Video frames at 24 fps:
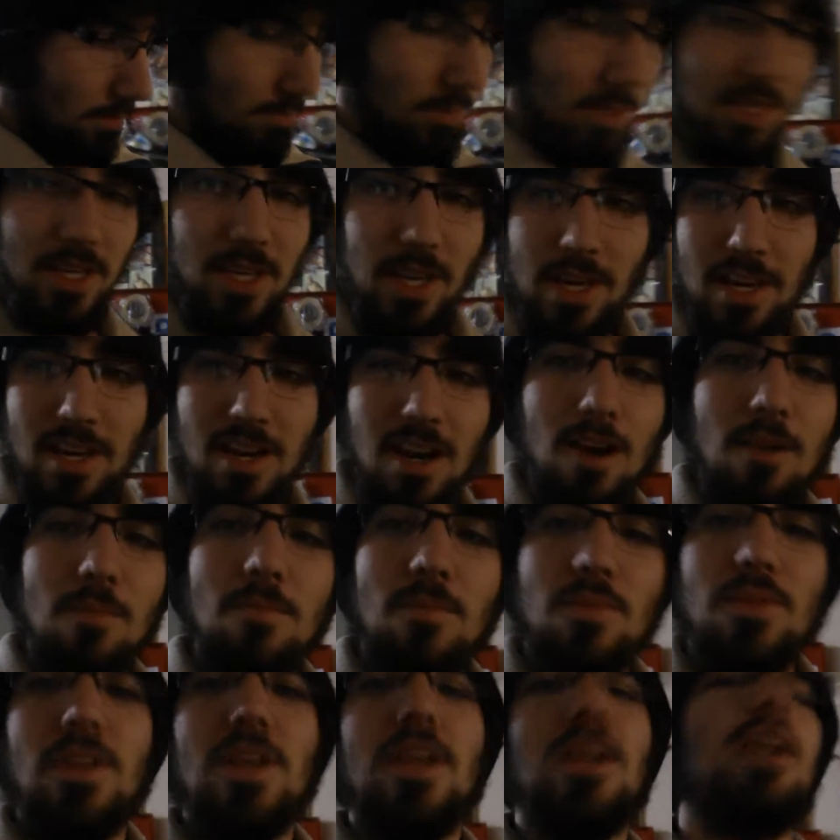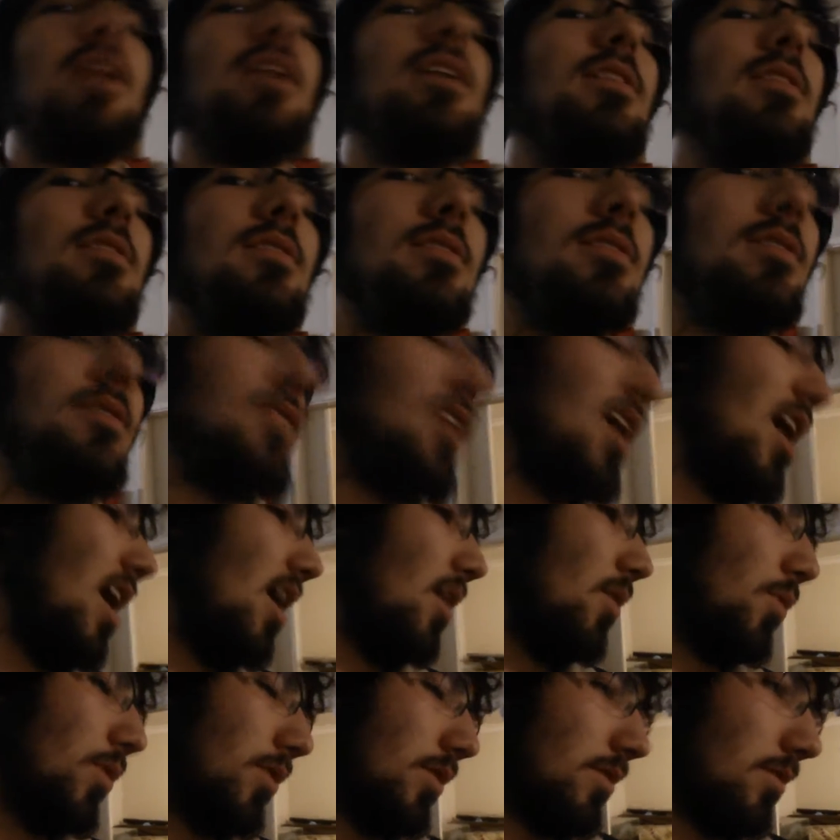But yeah, I'm thinking
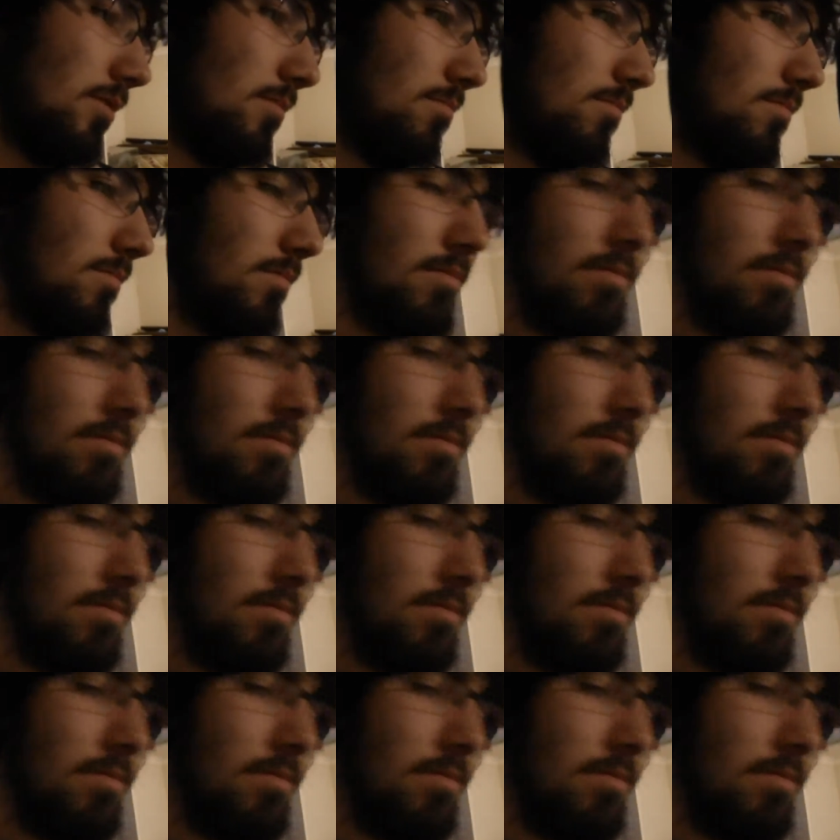Darwin